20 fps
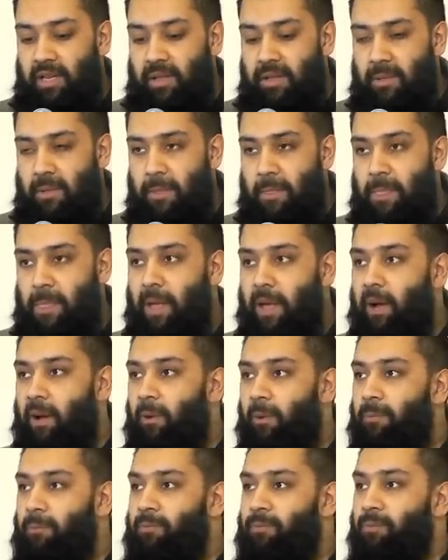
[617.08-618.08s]

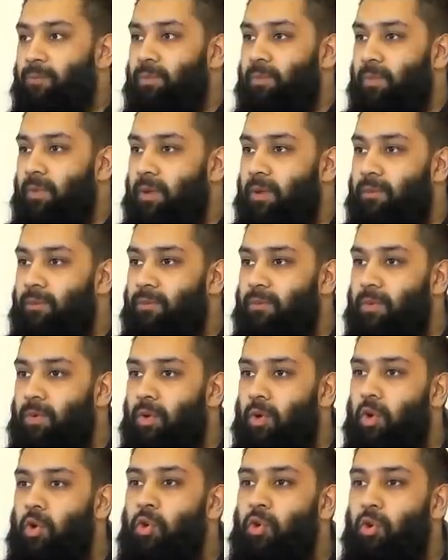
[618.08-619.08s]
now,
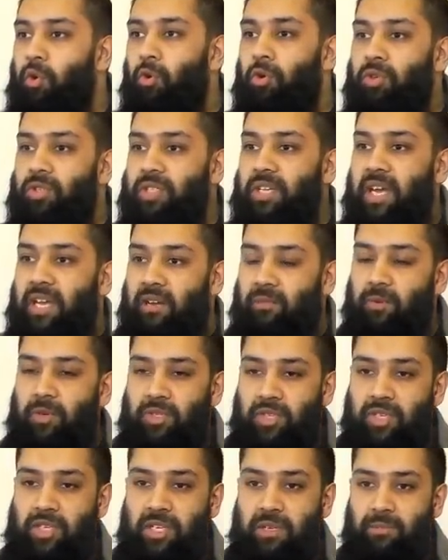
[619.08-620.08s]
who caused the
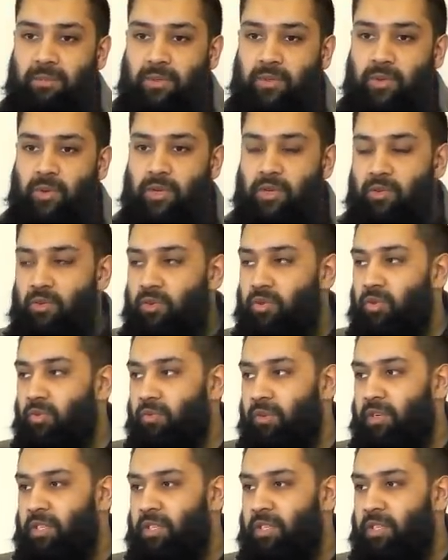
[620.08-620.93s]
animosity between Yusuf